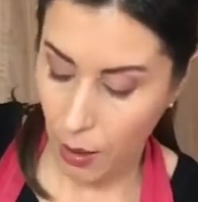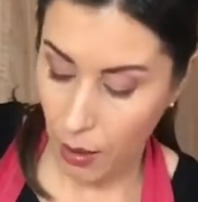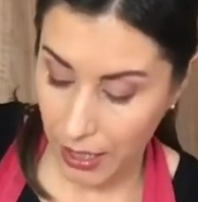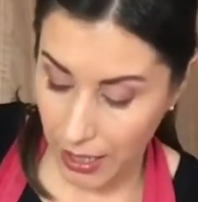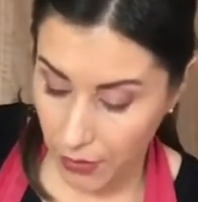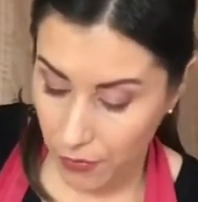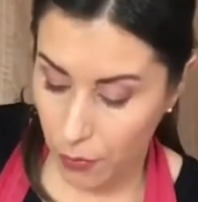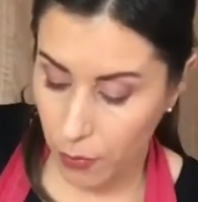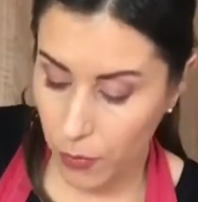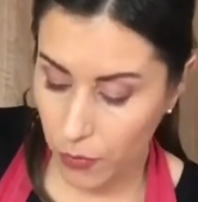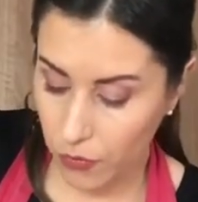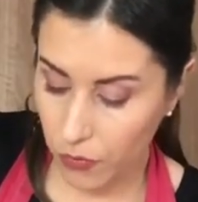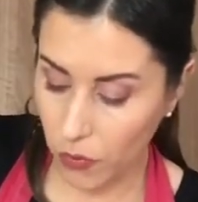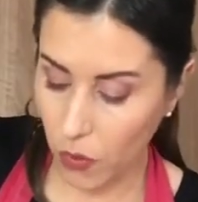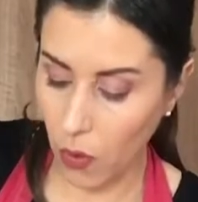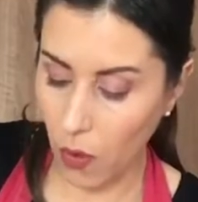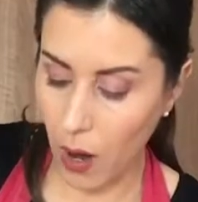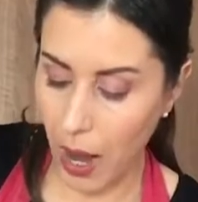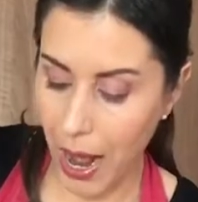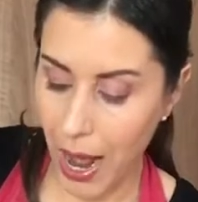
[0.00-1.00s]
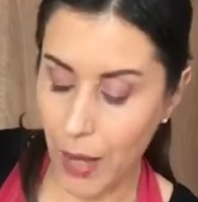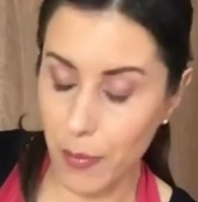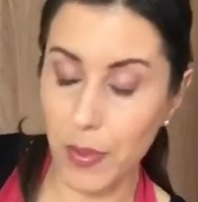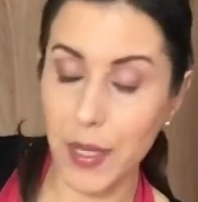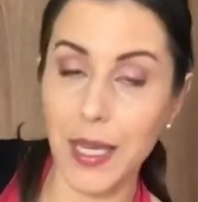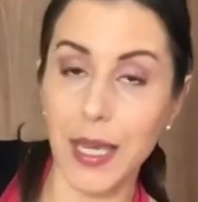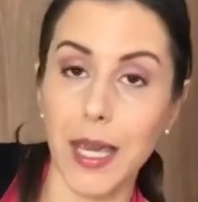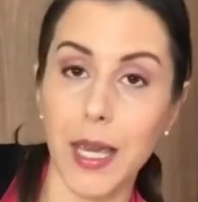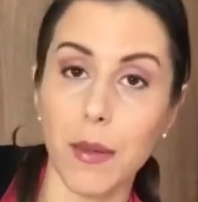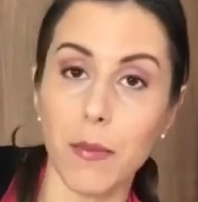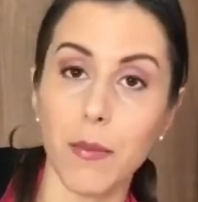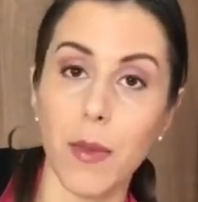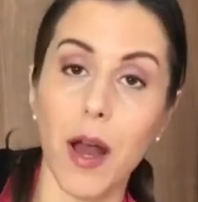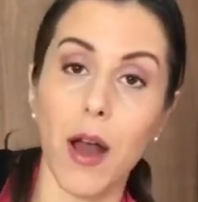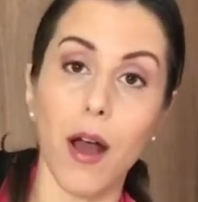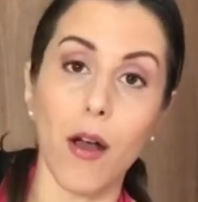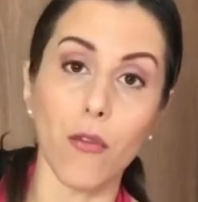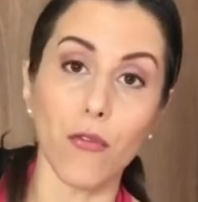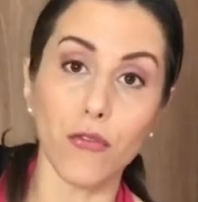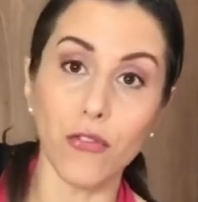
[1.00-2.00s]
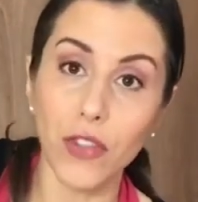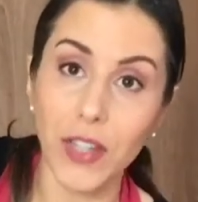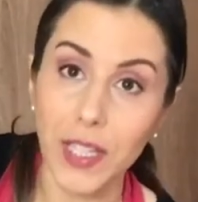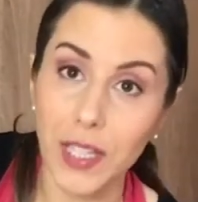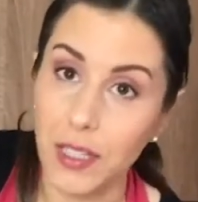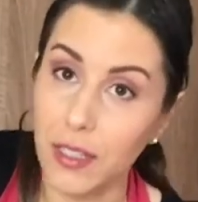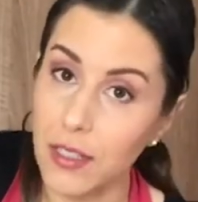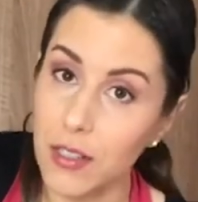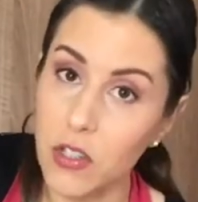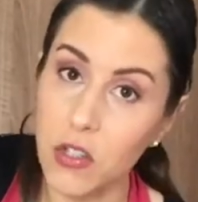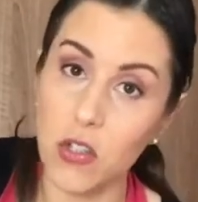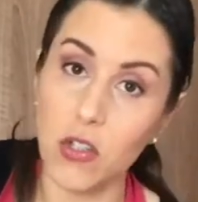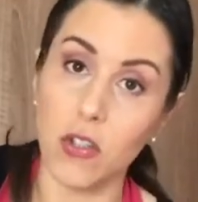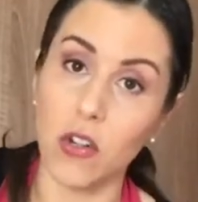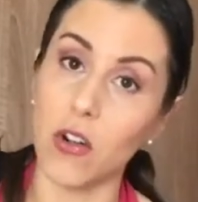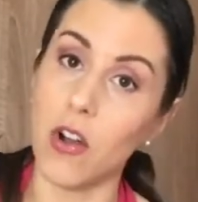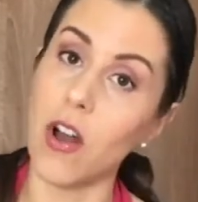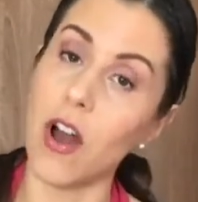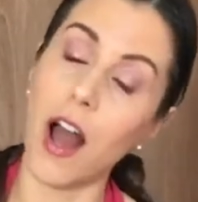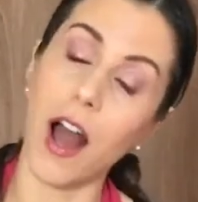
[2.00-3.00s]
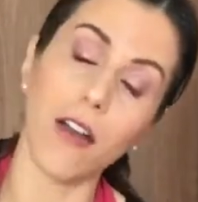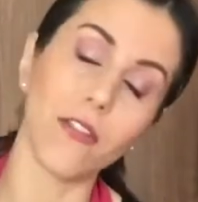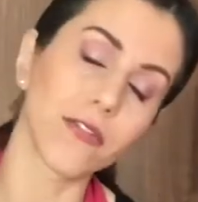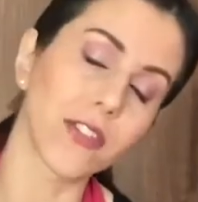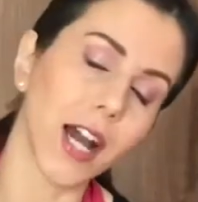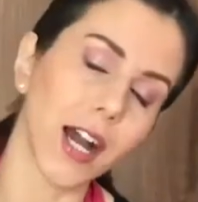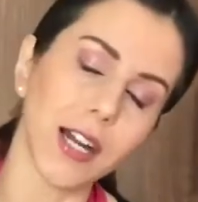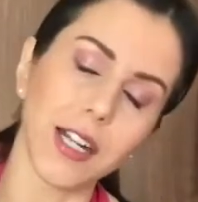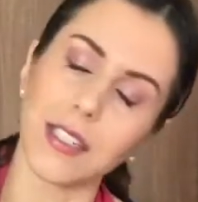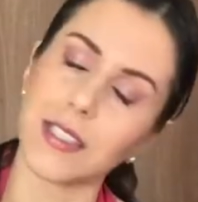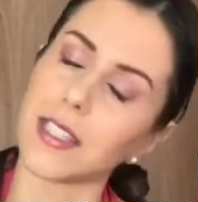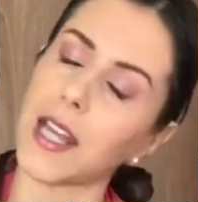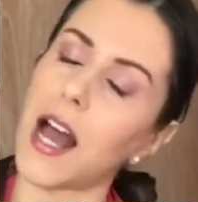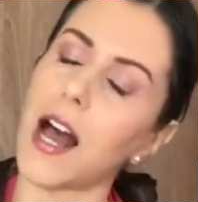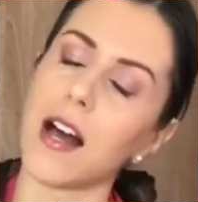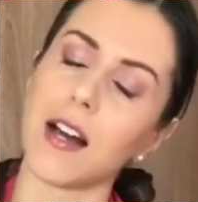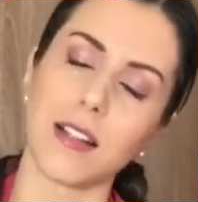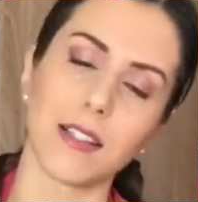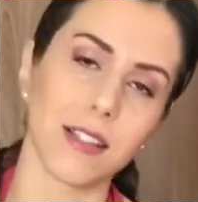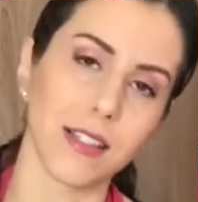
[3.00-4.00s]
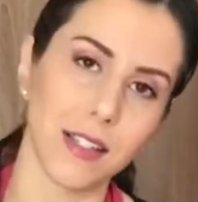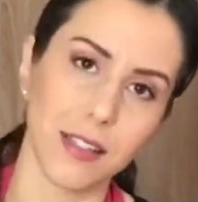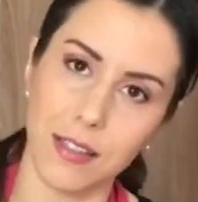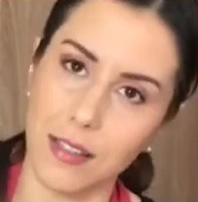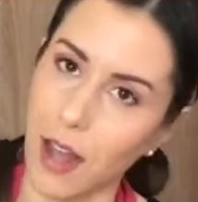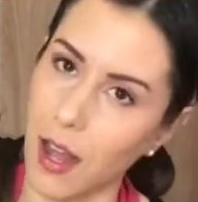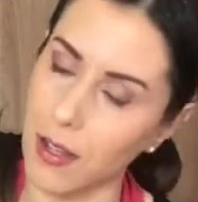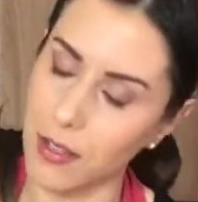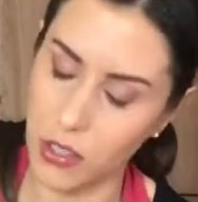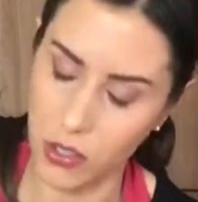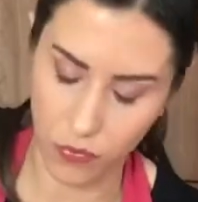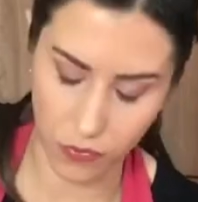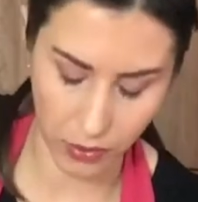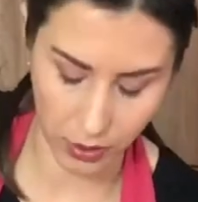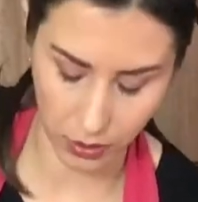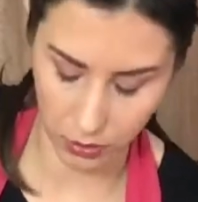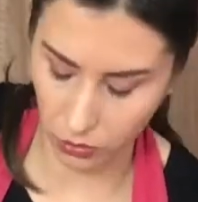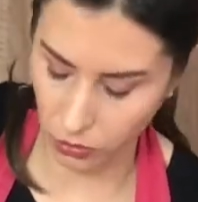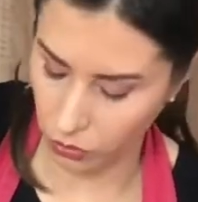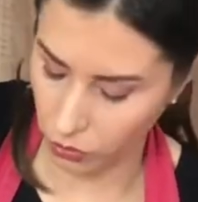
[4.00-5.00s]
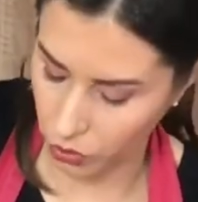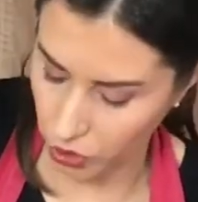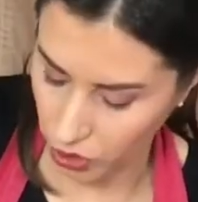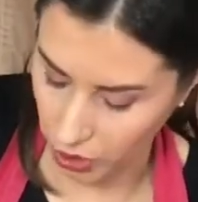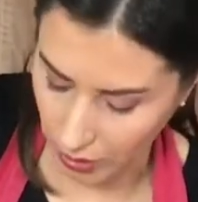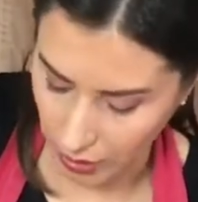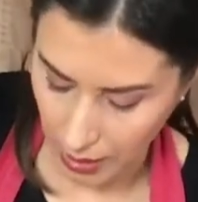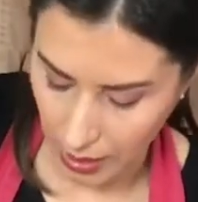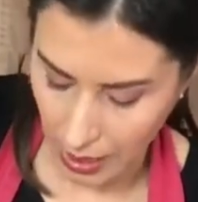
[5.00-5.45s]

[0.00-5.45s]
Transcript: even before I became a vegan, so I've done tons and tons of cantucci,